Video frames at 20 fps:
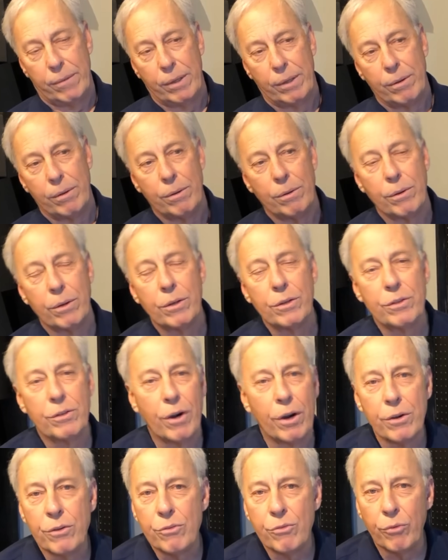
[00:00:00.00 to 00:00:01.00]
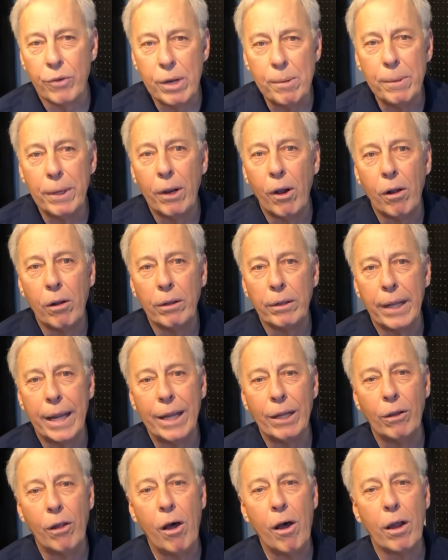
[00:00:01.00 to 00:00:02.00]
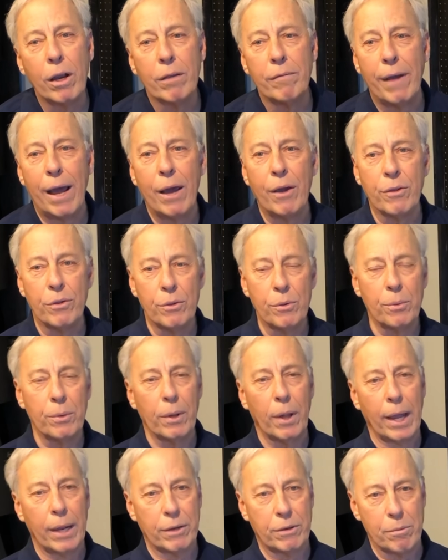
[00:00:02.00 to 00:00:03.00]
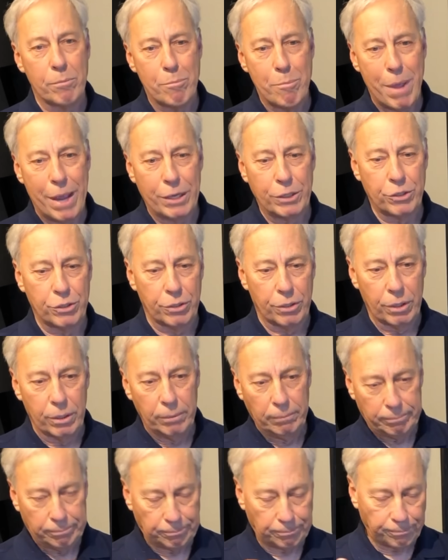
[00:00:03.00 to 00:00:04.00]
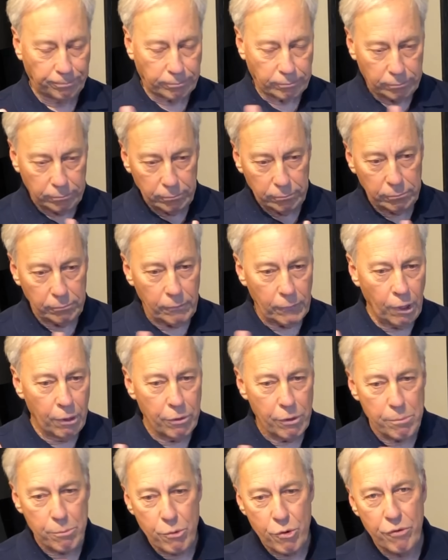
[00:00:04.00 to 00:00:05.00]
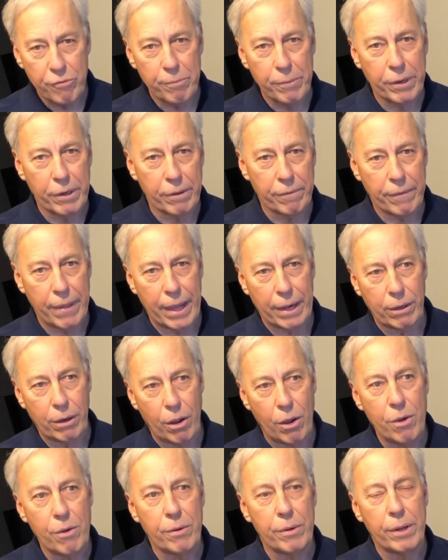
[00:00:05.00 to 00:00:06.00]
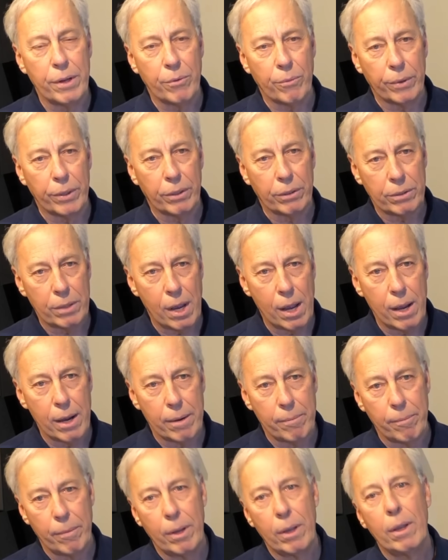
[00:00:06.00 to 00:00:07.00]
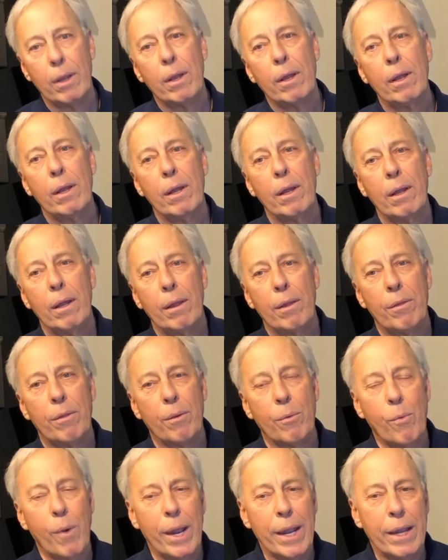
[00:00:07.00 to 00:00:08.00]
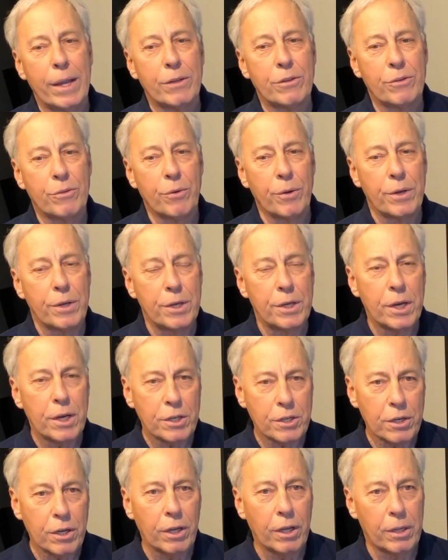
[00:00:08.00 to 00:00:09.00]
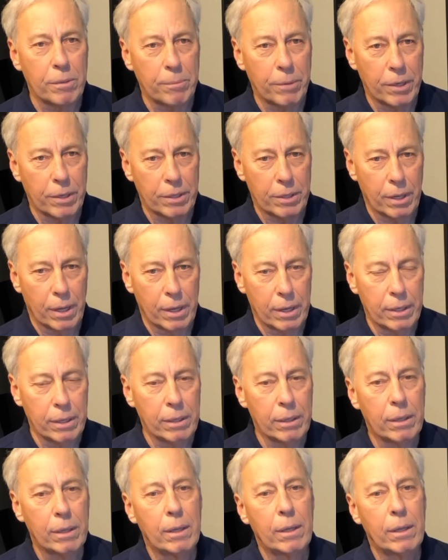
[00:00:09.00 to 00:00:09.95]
you can start dreaming all day long of how you would like to measure the movement of that cone in real time. The way it's traditionally been done